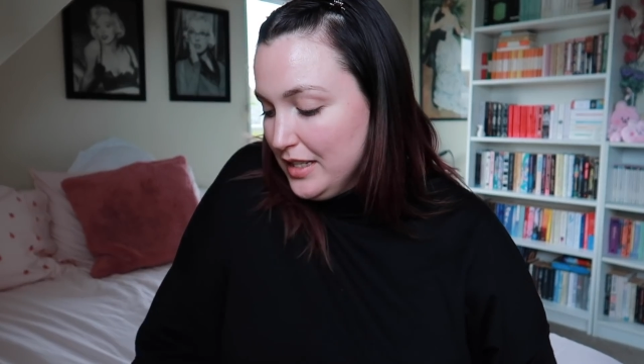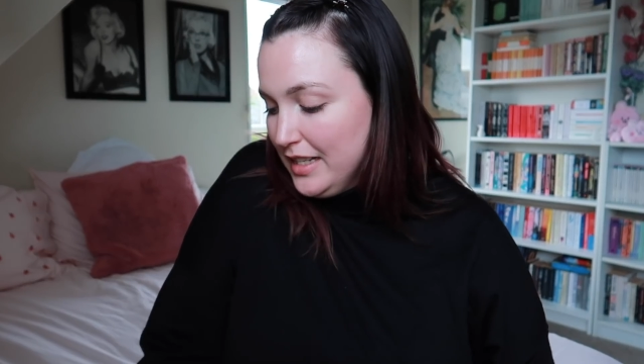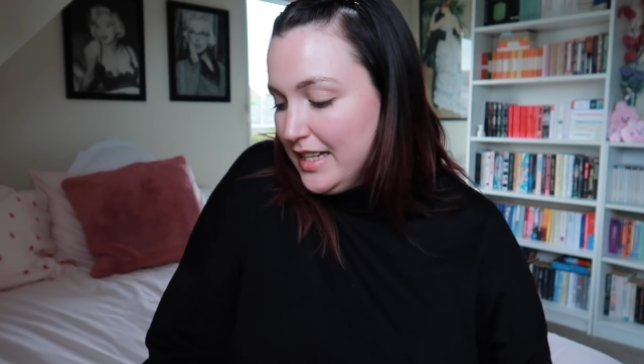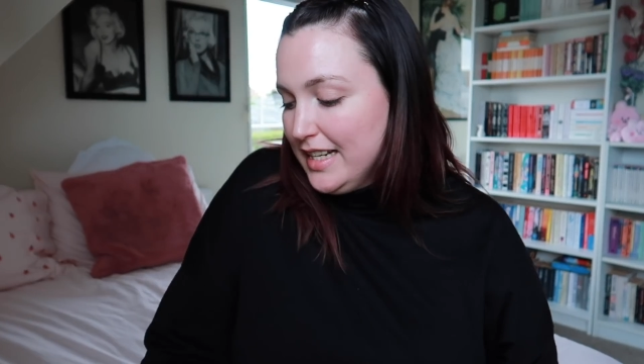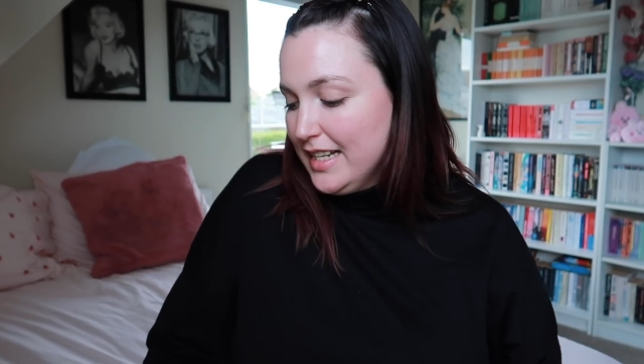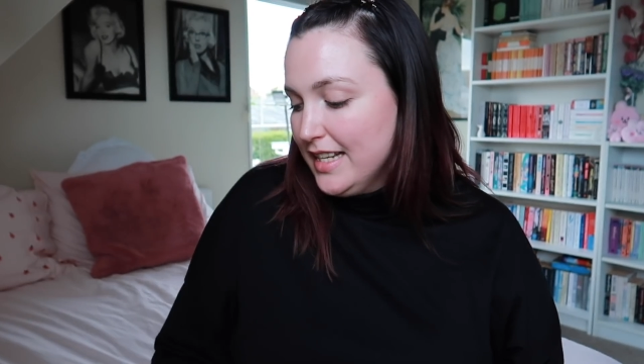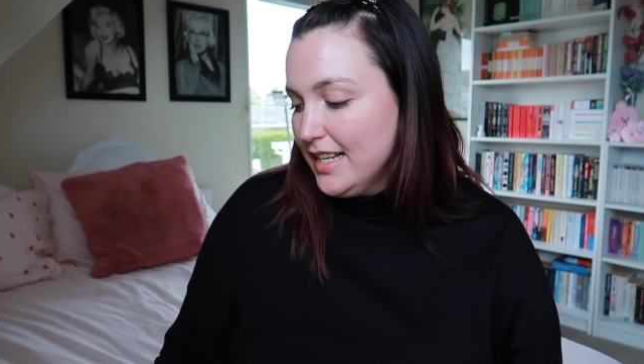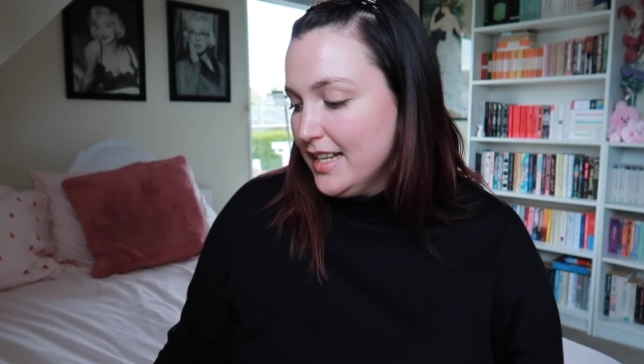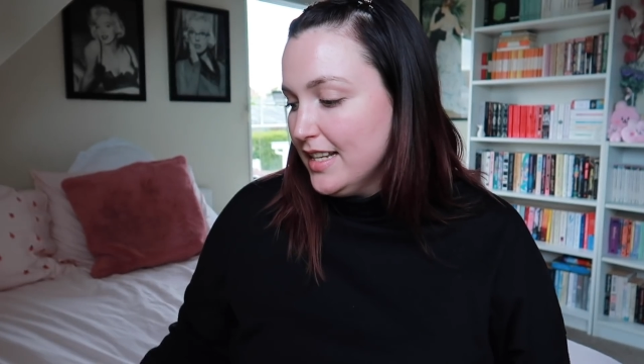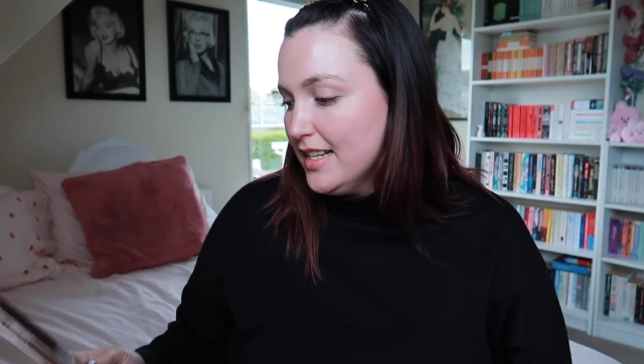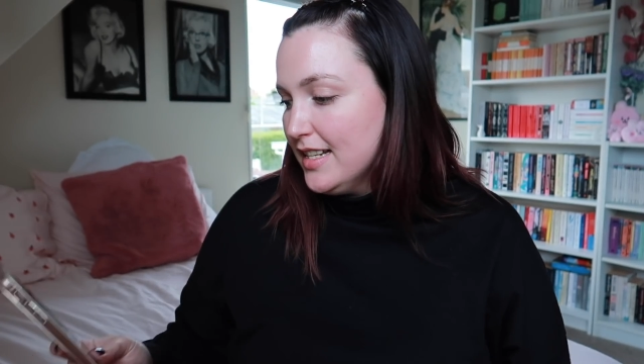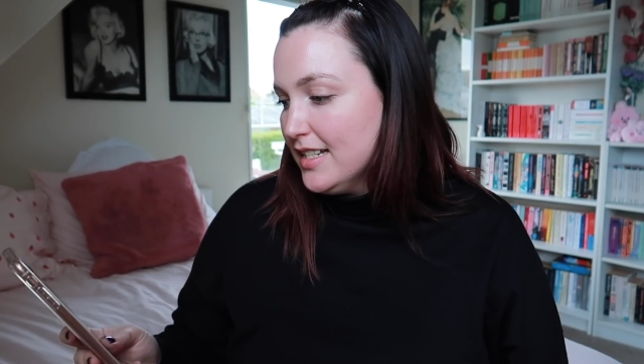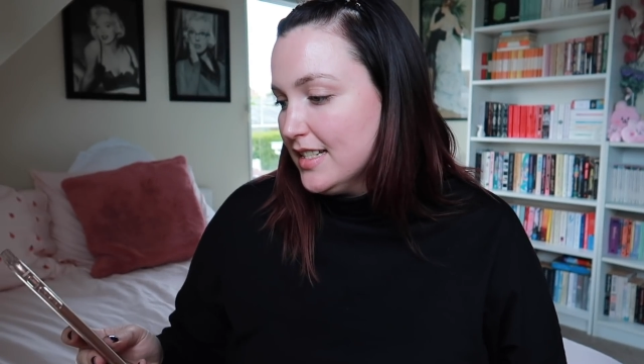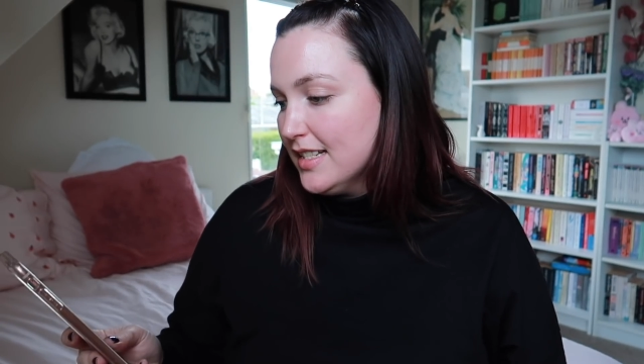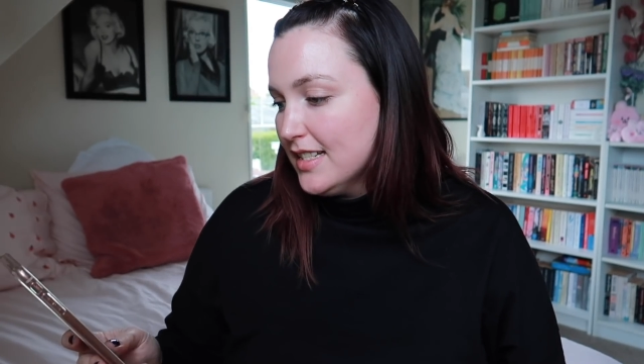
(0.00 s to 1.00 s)
It
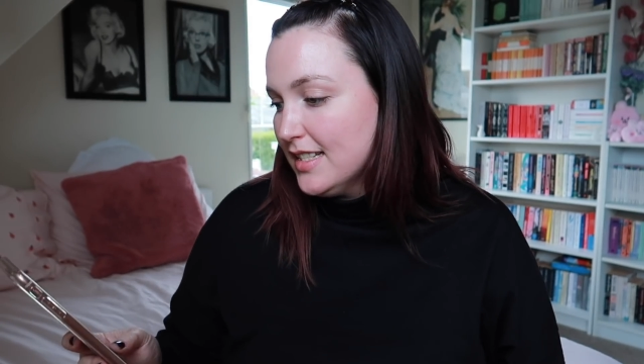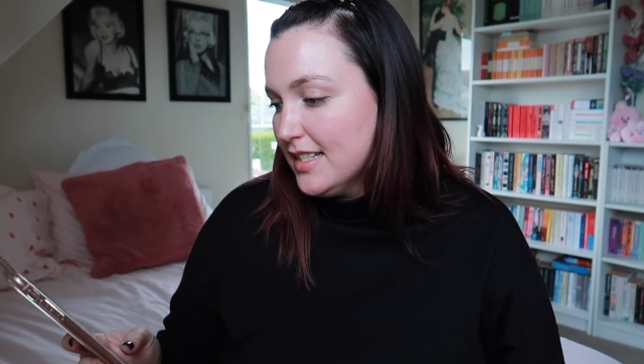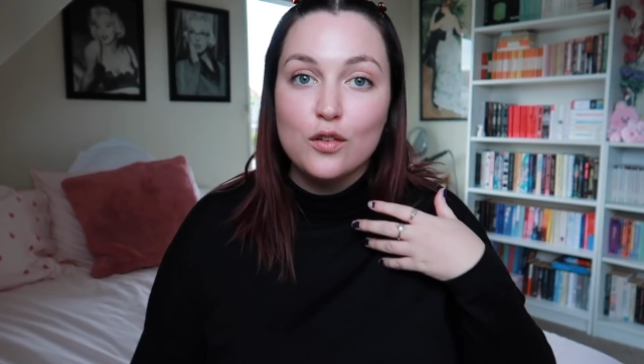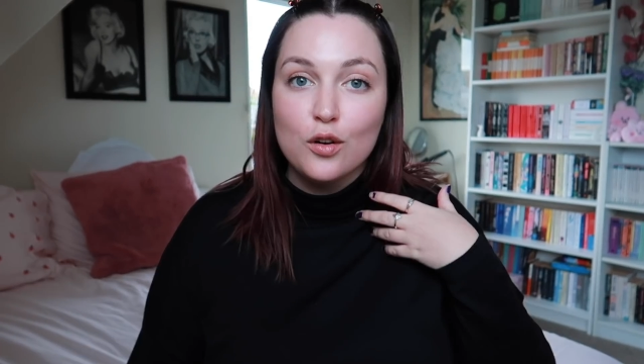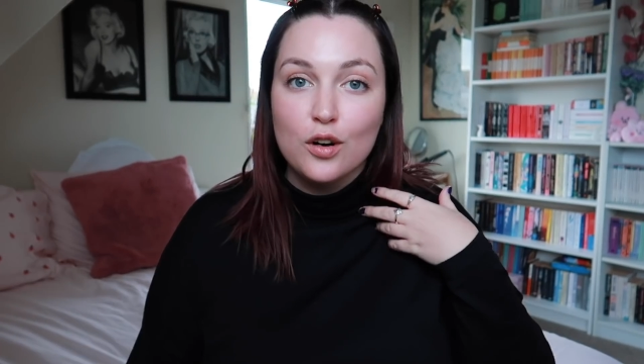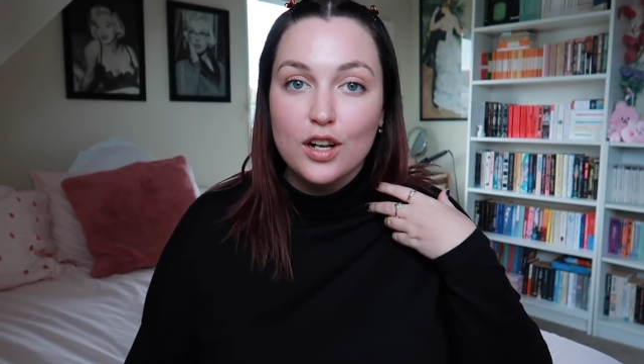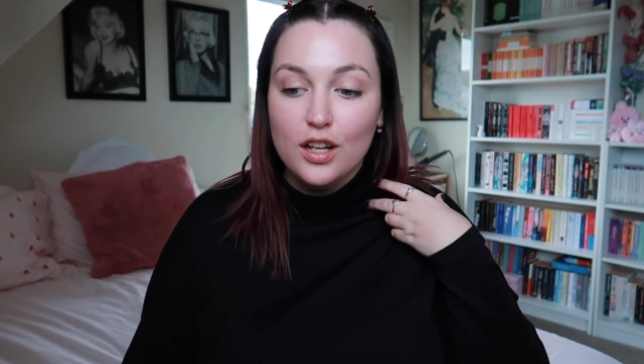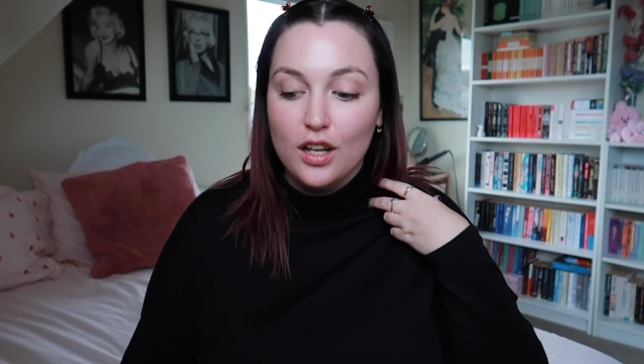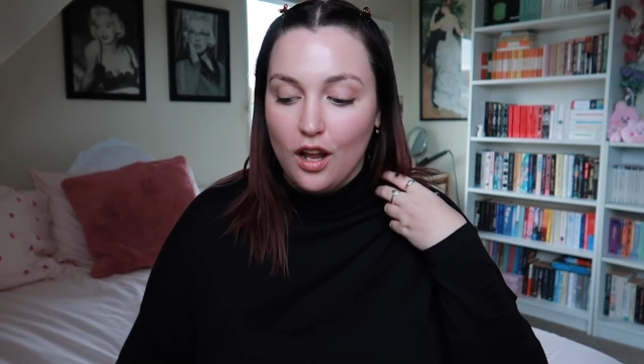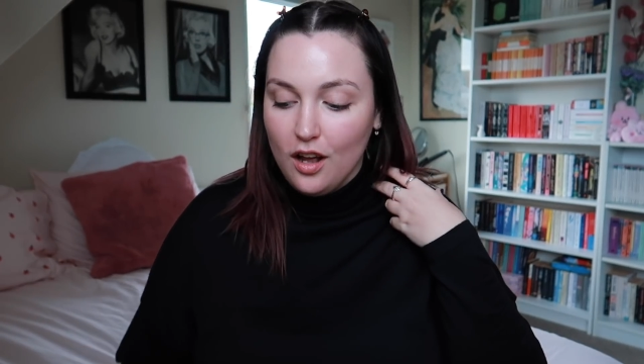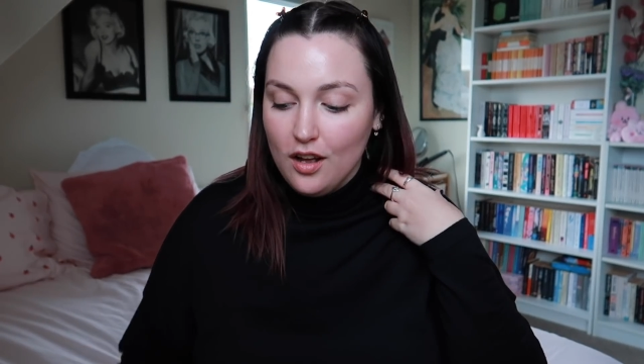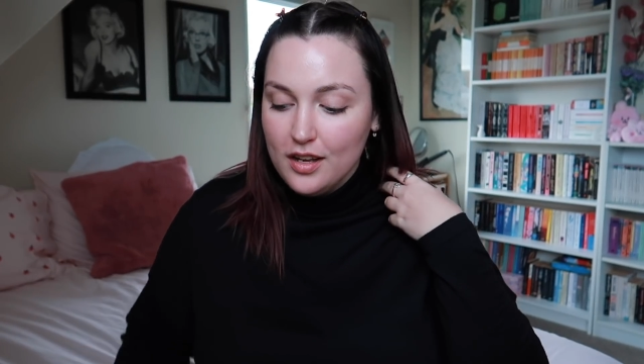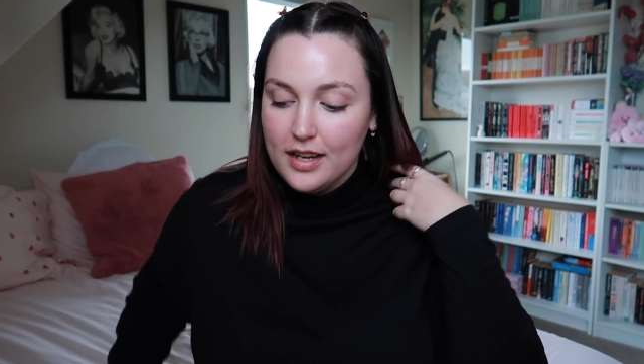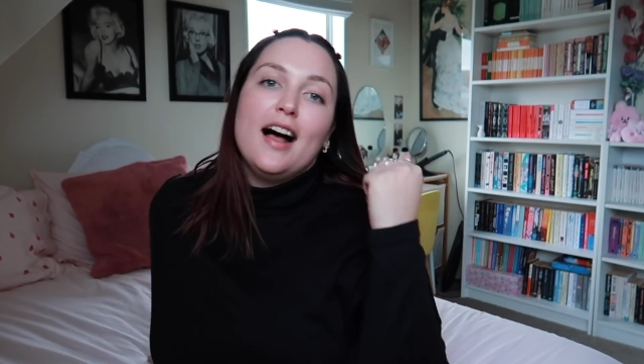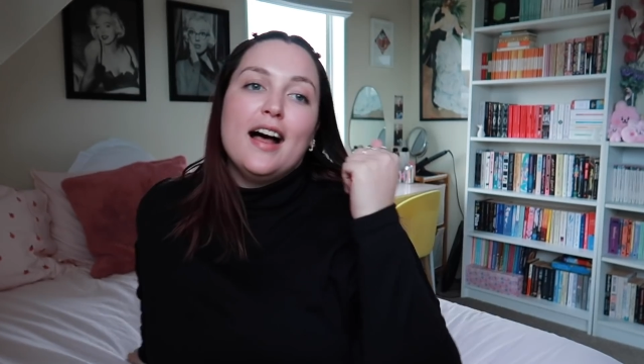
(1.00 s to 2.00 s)
is 4 o'clock.